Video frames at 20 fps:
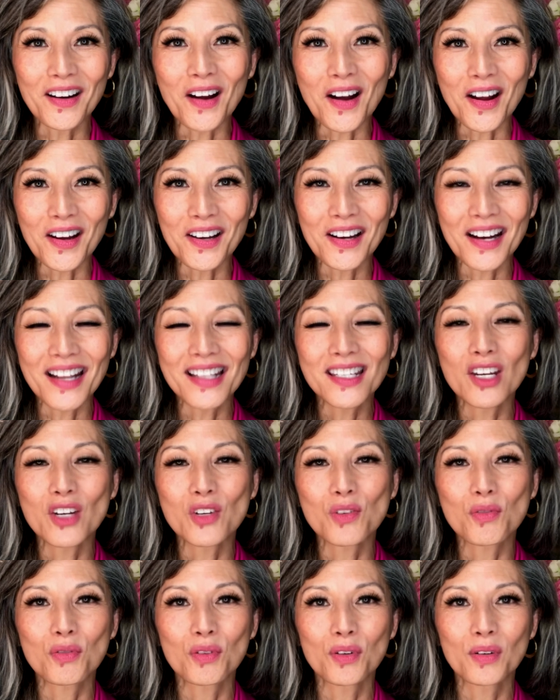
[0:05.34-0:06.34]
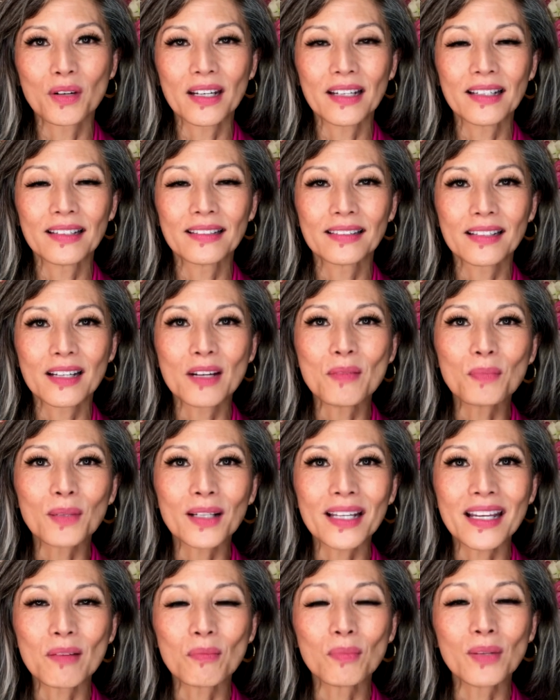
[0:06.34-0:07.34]
an honor, it's a true and
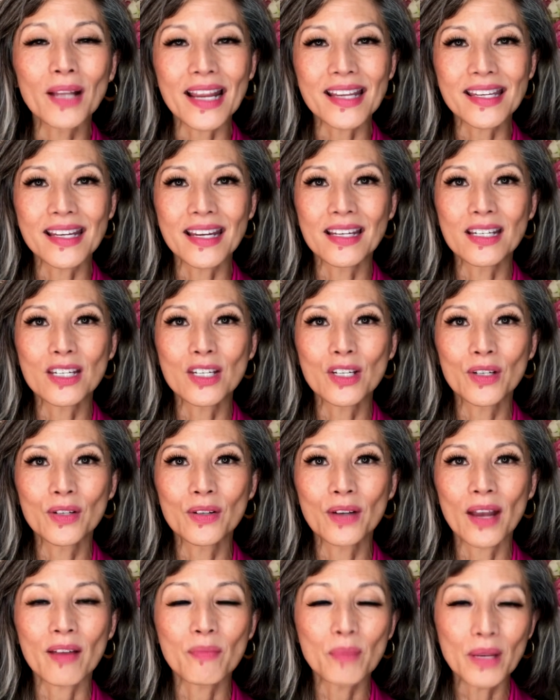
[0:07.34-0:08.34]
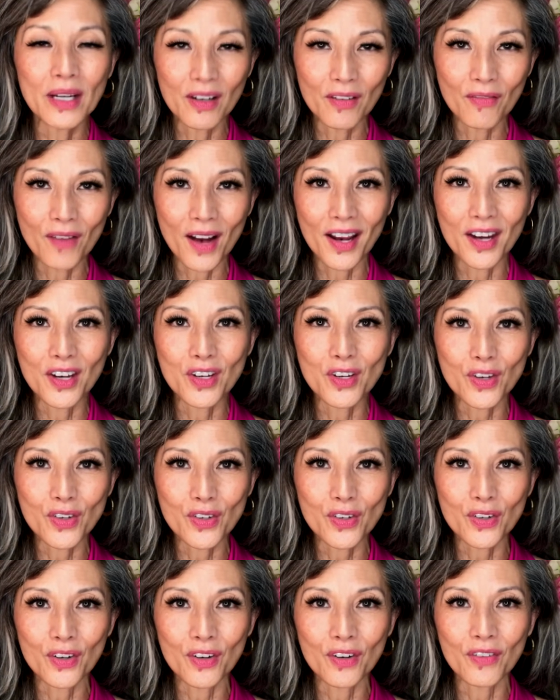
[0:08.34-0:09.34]
complete blessing to have been invited to
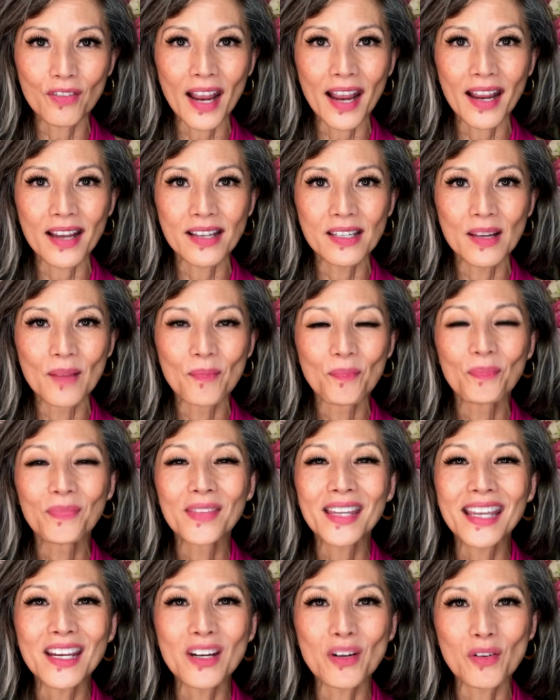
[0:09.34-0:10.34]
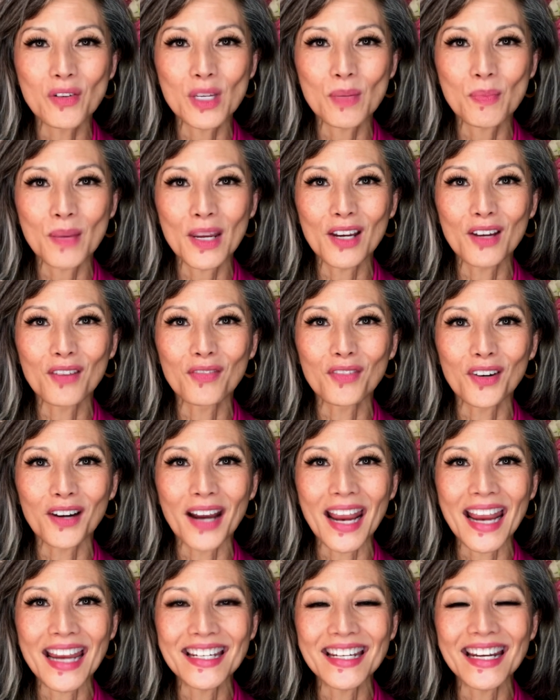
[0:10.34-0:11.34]
serve as keynote speaker for
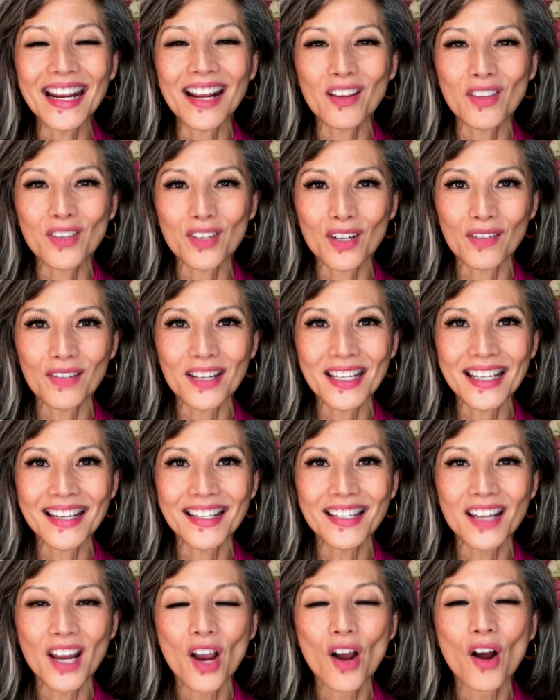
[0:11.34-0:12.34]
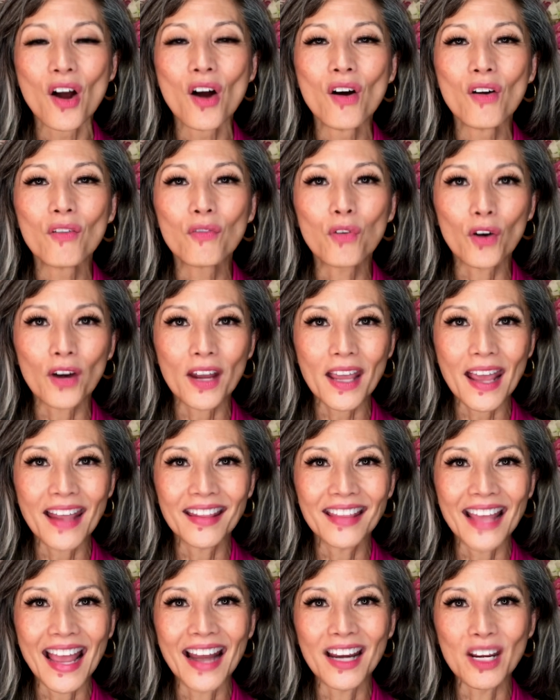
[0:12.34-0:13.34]
Asian Health Services'
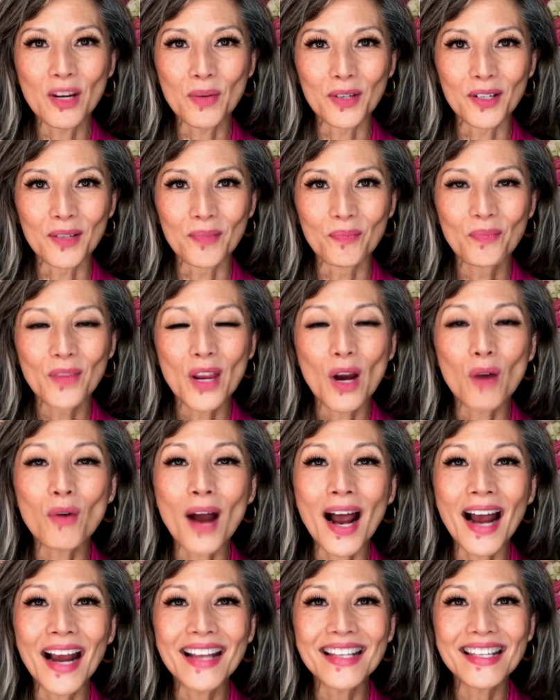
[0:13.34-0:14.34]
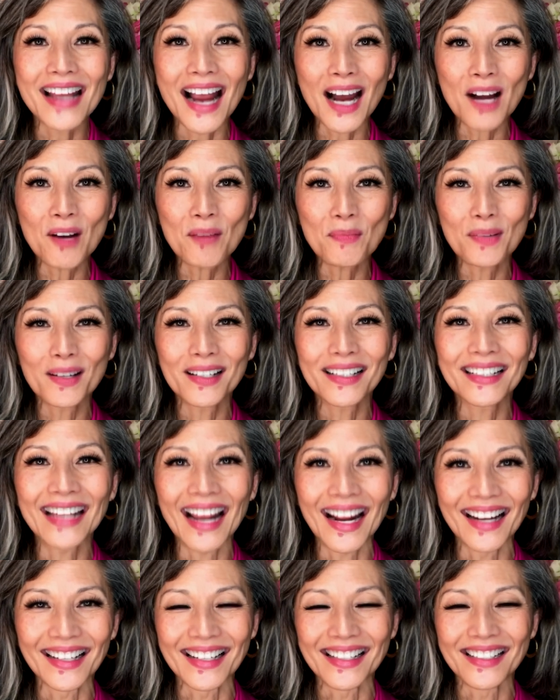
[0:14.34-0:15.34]
48th annual Rise Up
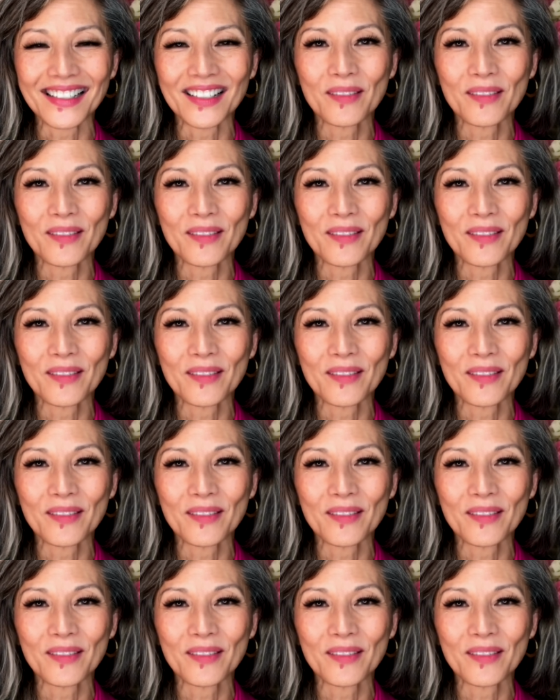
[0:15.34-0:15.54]
Gala.